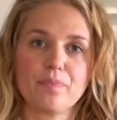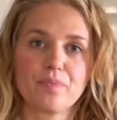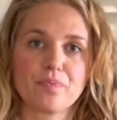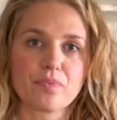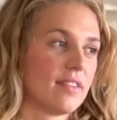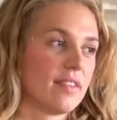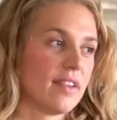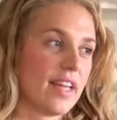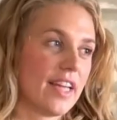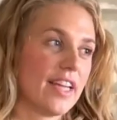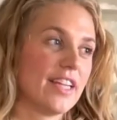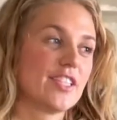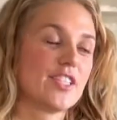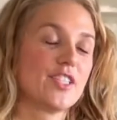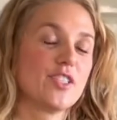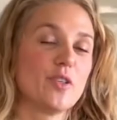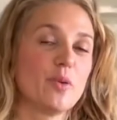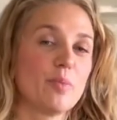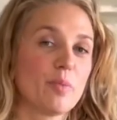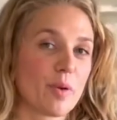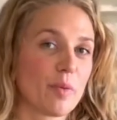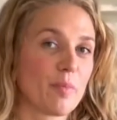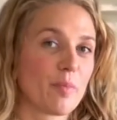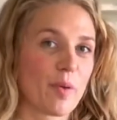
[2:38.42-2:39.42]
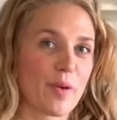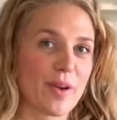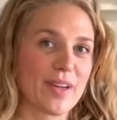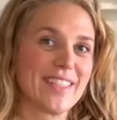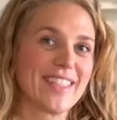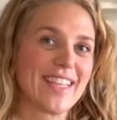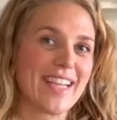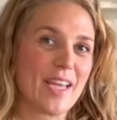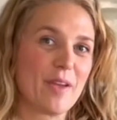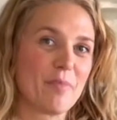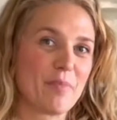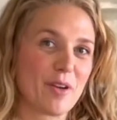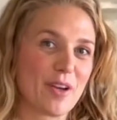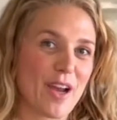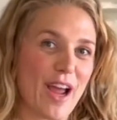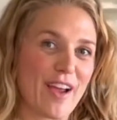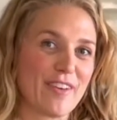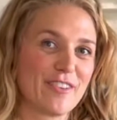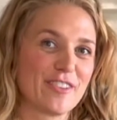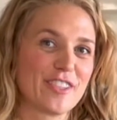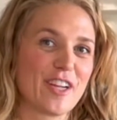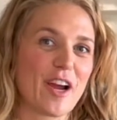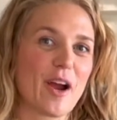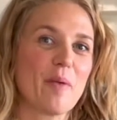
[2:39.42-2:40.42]
It is super important to keep your
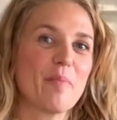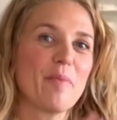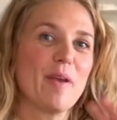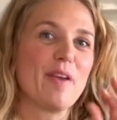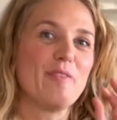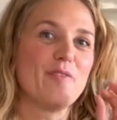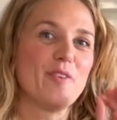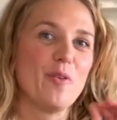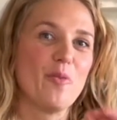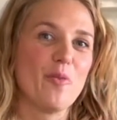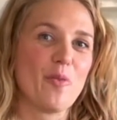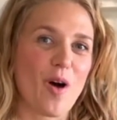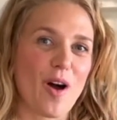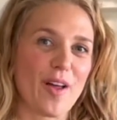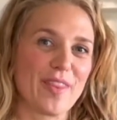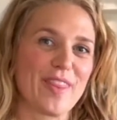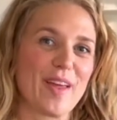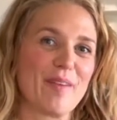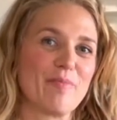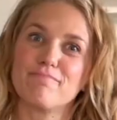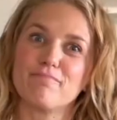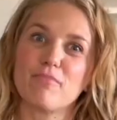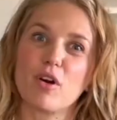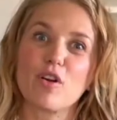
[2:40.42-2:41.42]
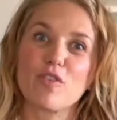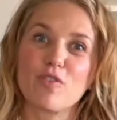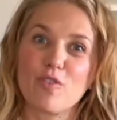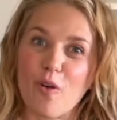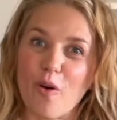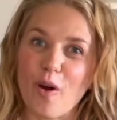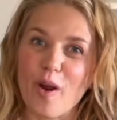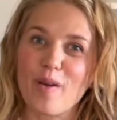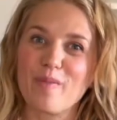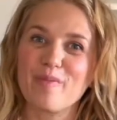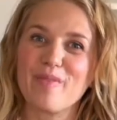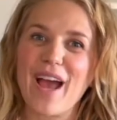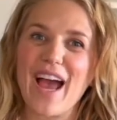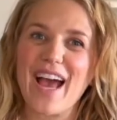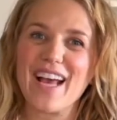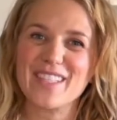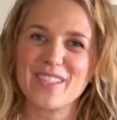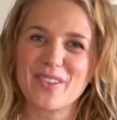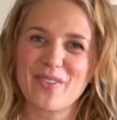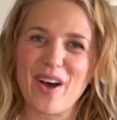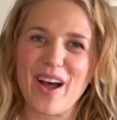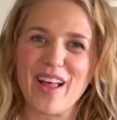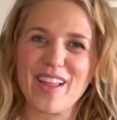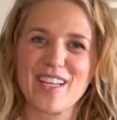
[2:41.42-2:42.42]
knives sharp if you want them to perform as
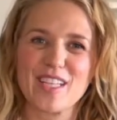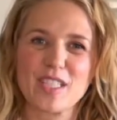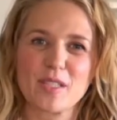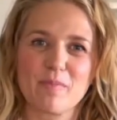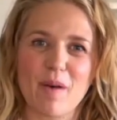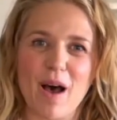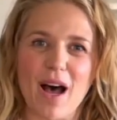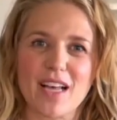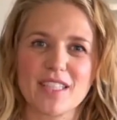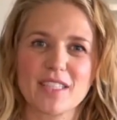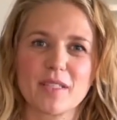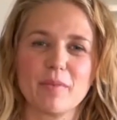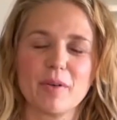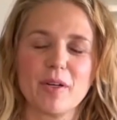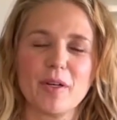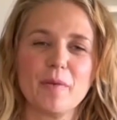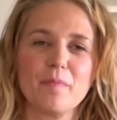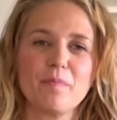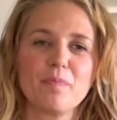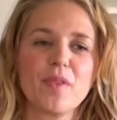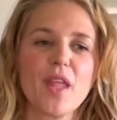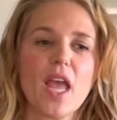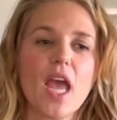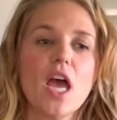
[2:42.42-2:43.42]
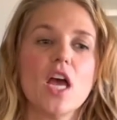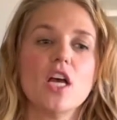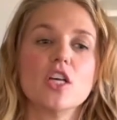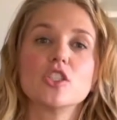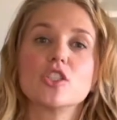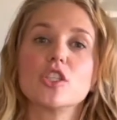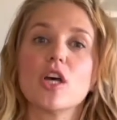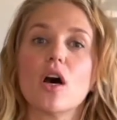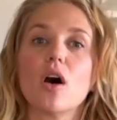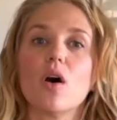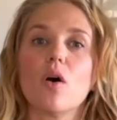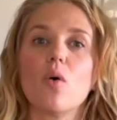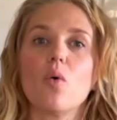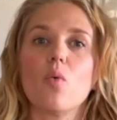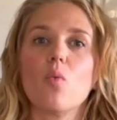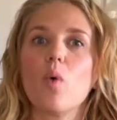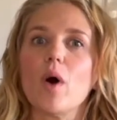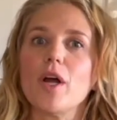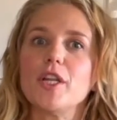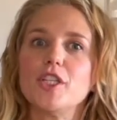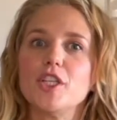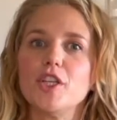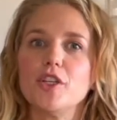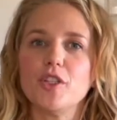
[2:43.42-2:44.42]
well as possible. So
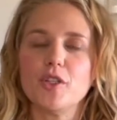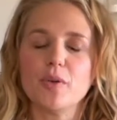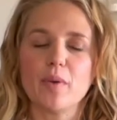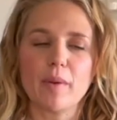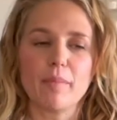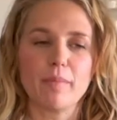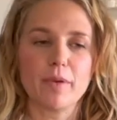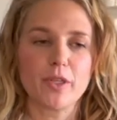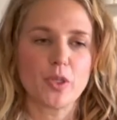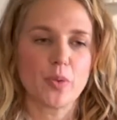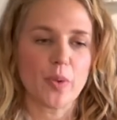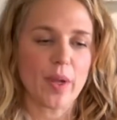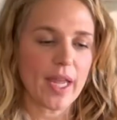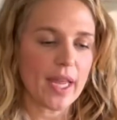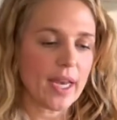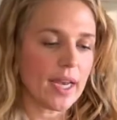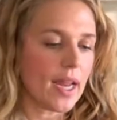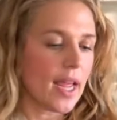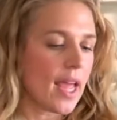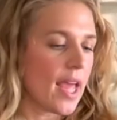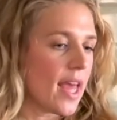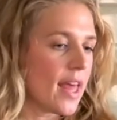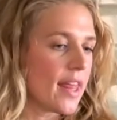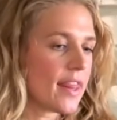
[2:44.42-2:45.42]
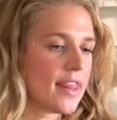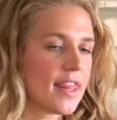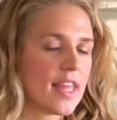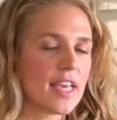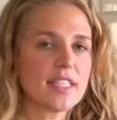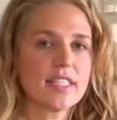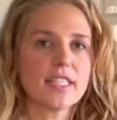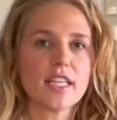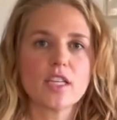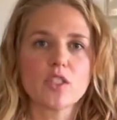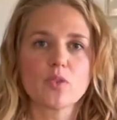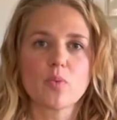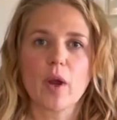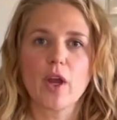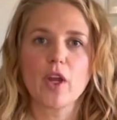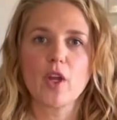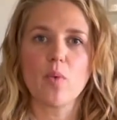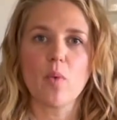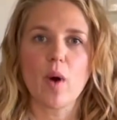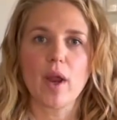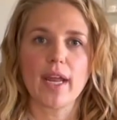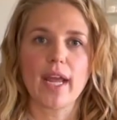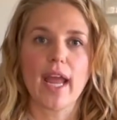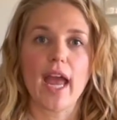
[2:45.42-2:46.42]
what do you do in between? This is where you
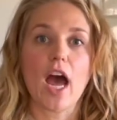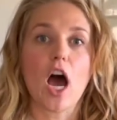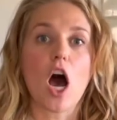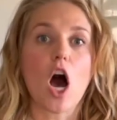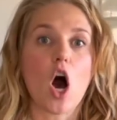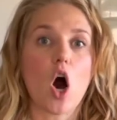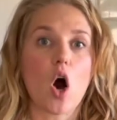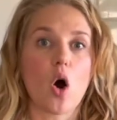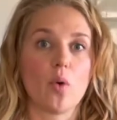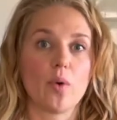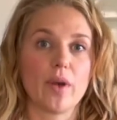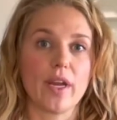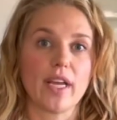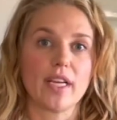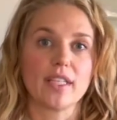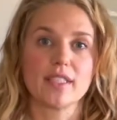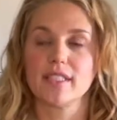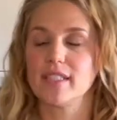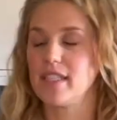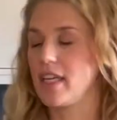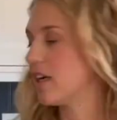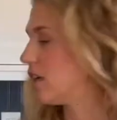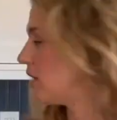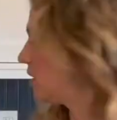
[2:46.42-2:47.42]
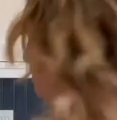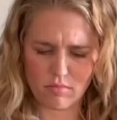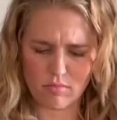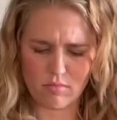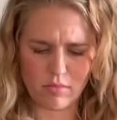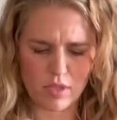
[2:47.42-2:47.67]
want to get a honing steel.